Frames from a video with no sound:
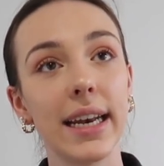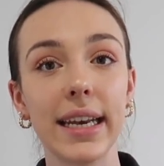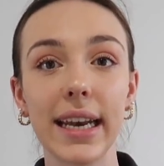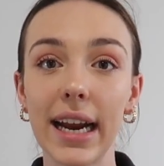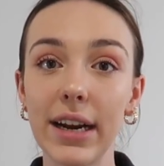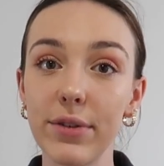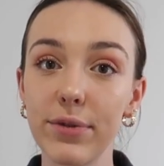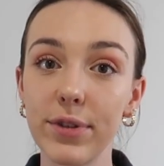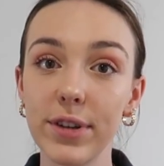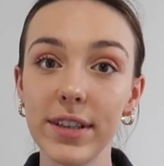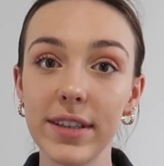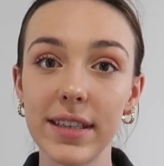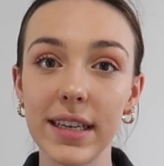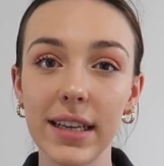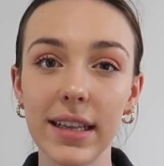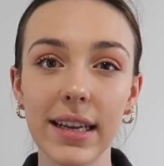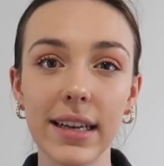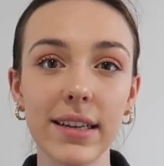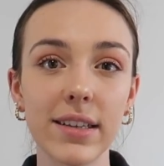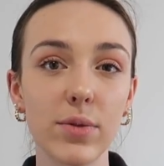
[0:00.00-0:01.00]
9-foot
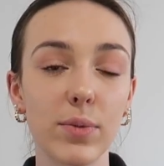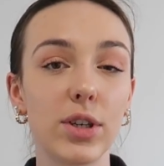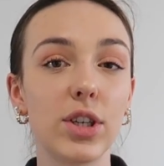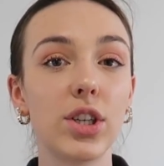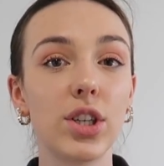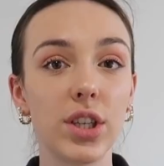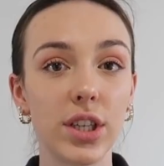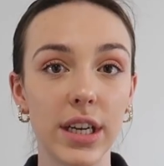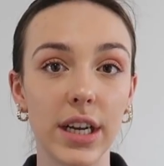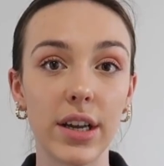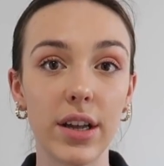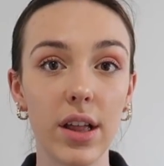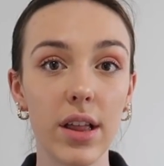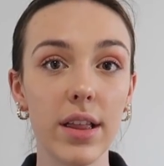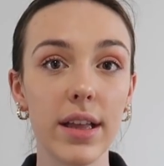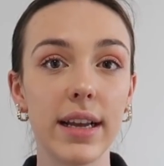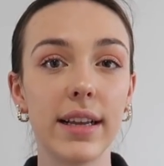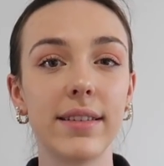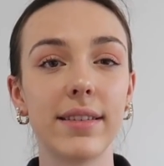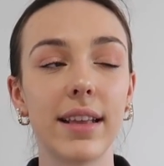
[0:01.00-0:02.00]
ceilings, which
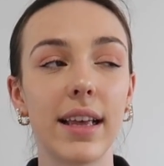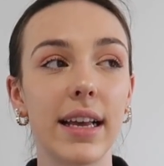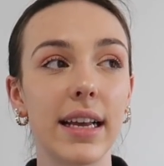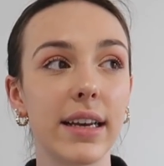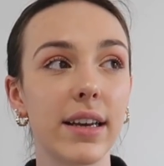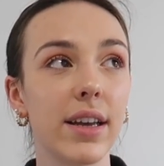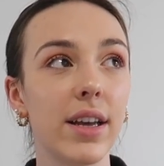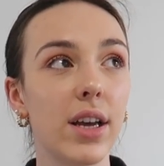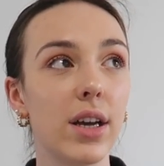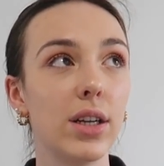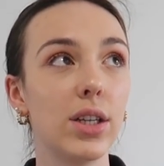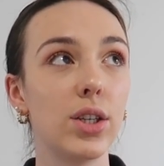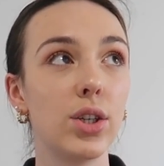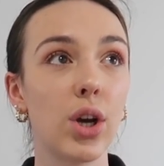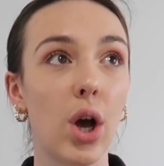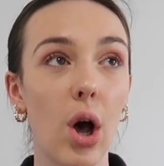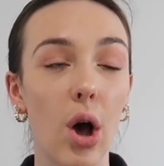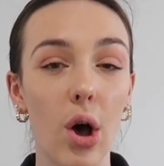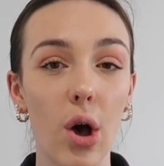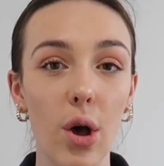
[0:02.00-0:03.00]
still is like
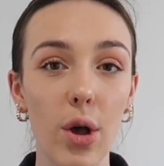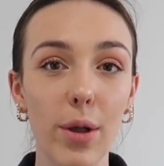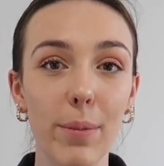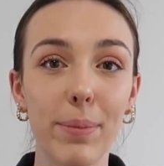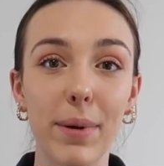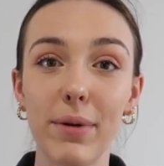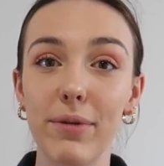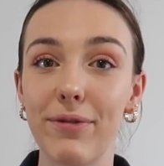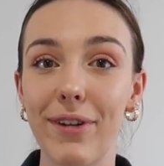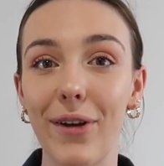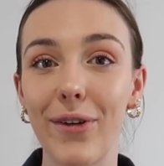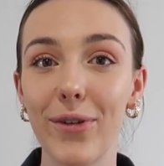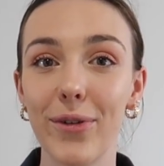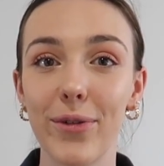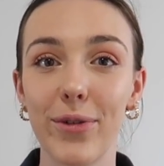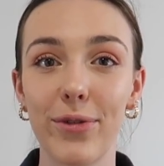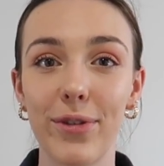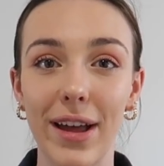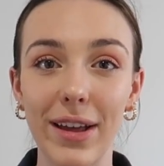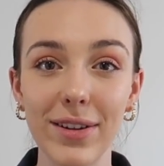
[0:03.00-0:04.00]
tall, but
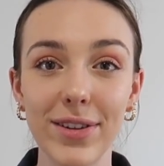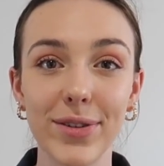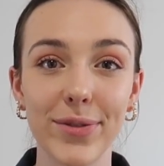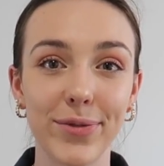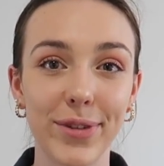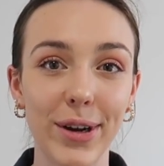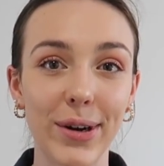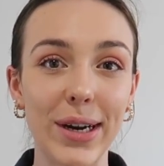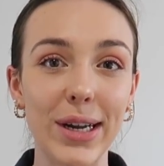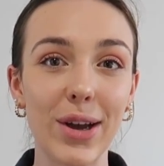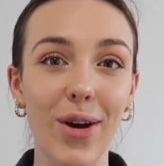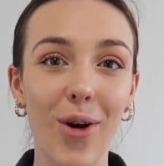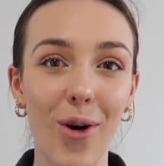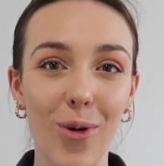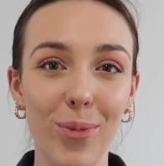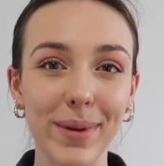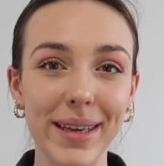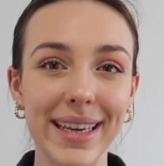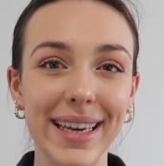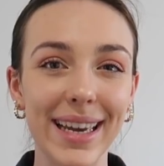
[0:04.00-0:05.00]
felt very
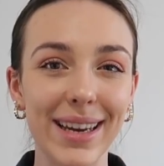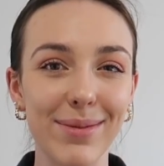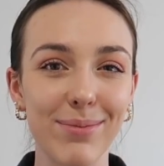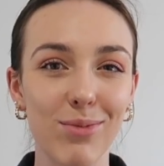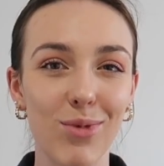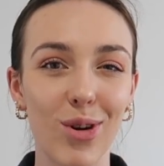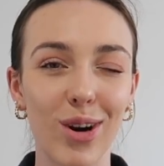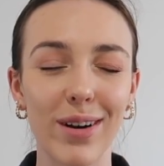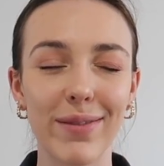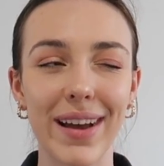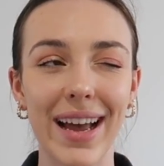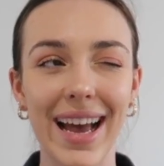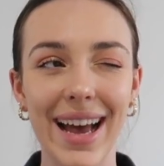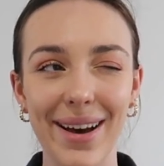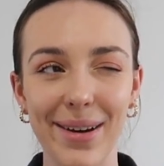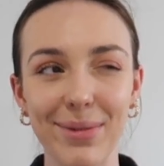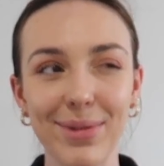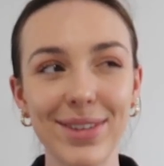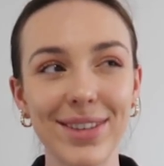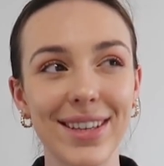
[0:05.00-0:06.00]
homey and more of a
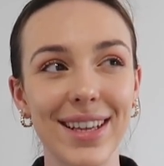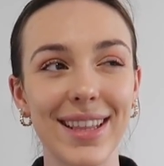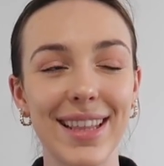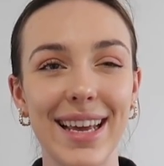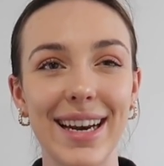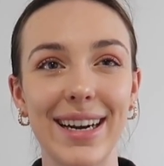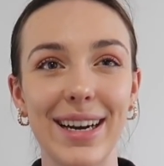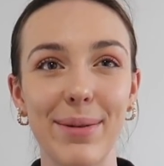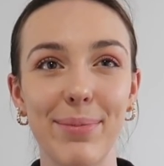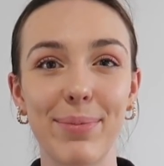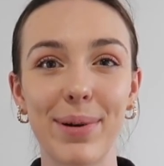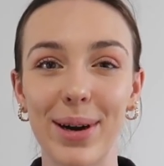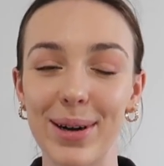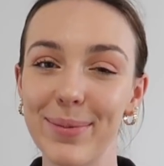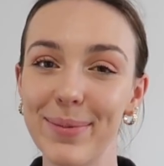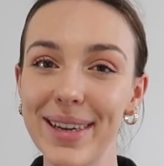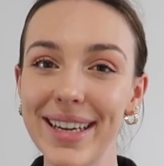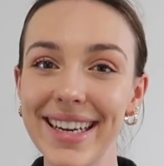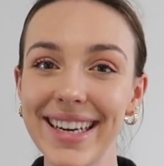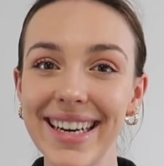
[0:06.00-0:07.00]
house than an
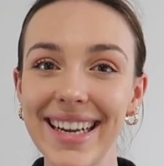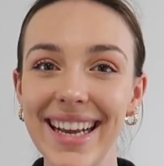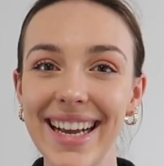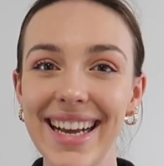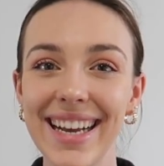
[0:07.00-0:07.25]
apartment.